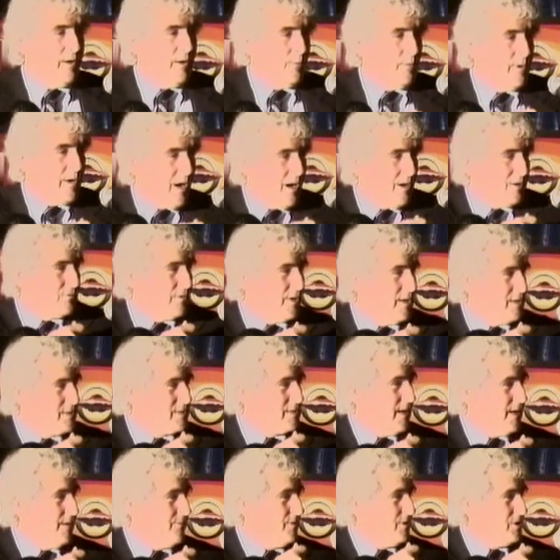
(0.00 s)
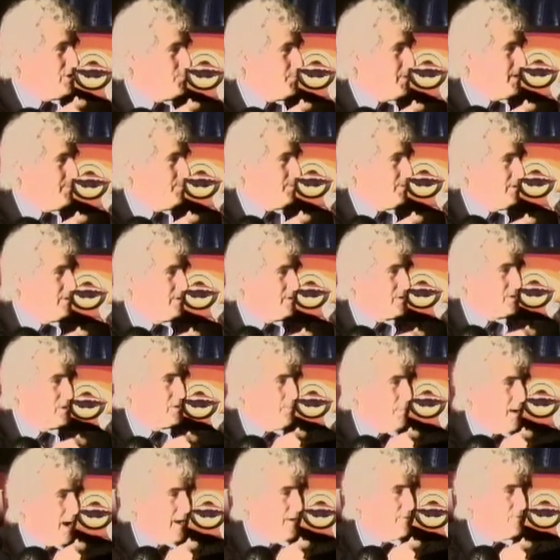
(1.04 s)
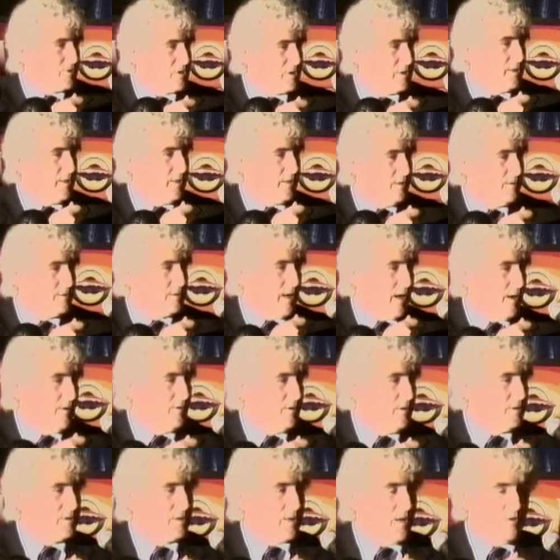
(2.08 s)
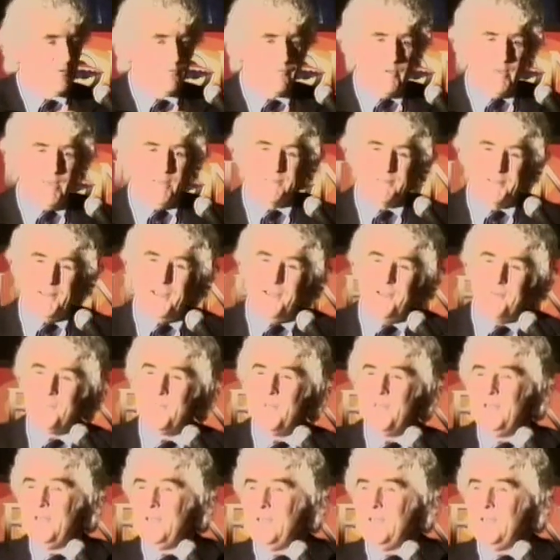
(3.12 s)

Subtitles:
we are trying to save these people in this democracy here down in South Vietnam,